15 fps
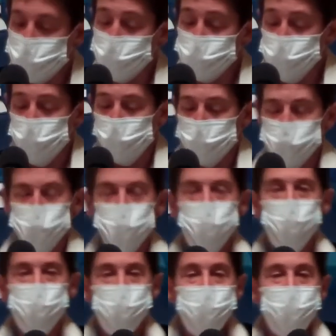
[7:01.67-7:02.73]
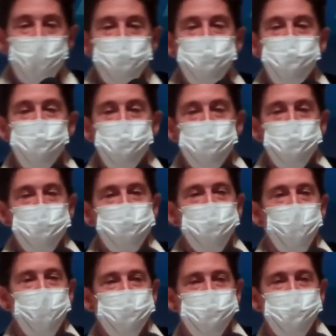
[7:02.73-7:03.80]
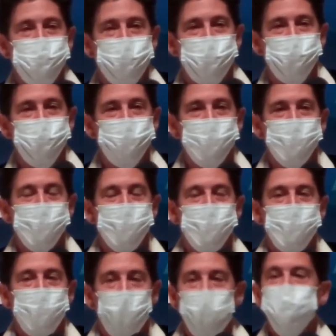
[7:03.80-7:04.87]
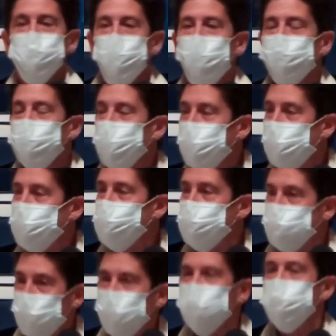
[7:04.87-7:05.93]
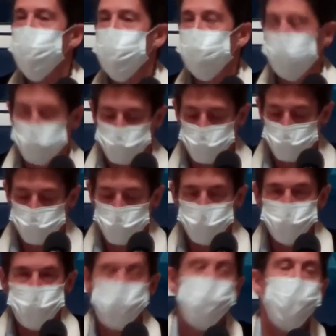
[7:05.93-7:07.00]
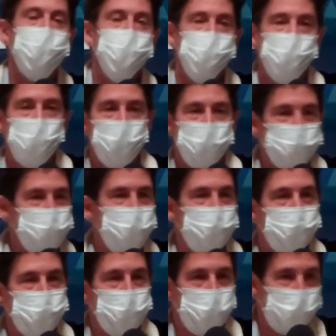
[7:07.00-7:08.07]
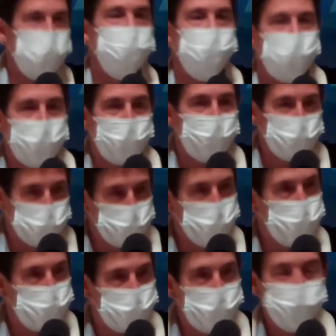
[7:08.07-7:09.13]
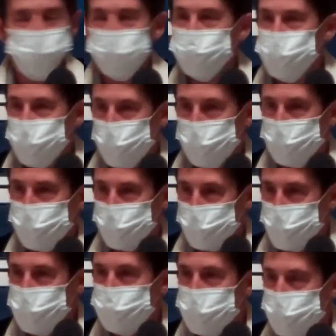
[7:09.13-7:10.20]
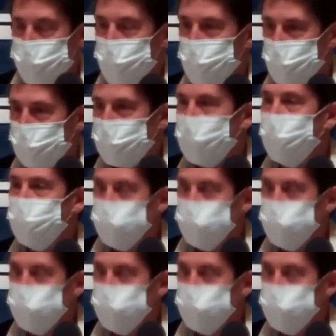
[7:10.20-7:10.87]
and they are the ones we actually should be focusing on. All too often, we ask young people for advice. I mean, I do all the time about technology, but that seems normal, right? People who are